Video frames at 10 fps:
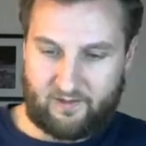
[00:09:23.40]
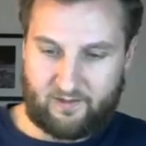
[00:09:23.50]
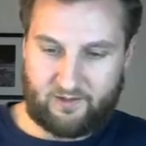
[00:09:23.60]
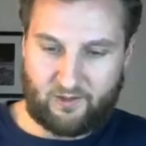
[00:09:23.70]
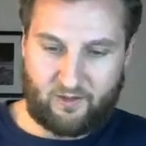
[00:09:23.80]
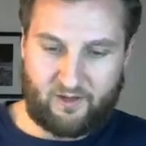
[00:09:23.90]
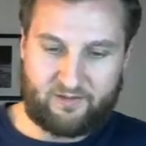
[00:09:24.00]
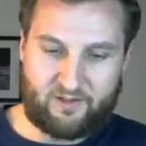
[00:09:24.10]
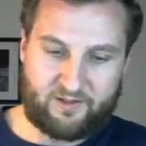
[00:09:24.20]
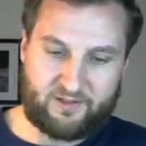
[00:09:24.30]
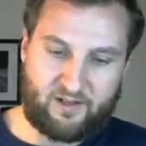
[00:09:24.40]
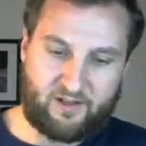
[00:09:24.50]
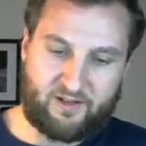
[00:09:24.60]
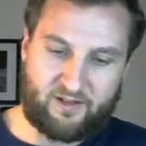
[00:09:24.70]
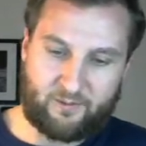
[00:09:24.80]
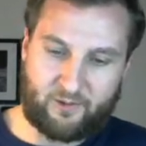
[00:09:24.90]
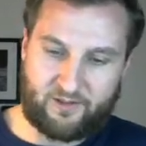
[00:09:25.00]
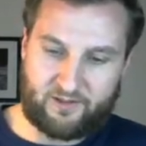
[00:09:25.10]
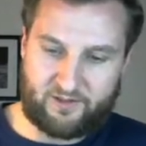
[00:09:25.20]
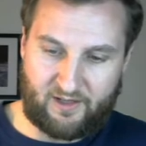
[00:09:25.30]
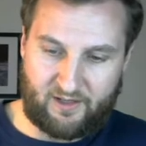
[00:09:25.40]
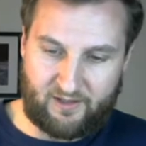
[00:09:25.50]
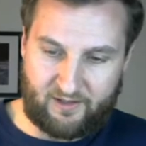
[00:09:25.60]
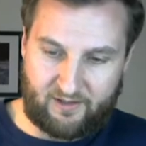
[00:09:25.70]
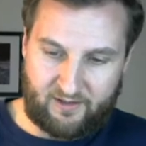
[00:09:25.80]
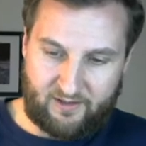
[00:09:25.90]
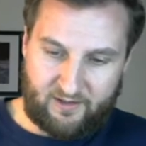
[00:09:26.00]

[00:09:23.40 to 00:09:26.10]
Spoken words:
So off to the side, I'm going to say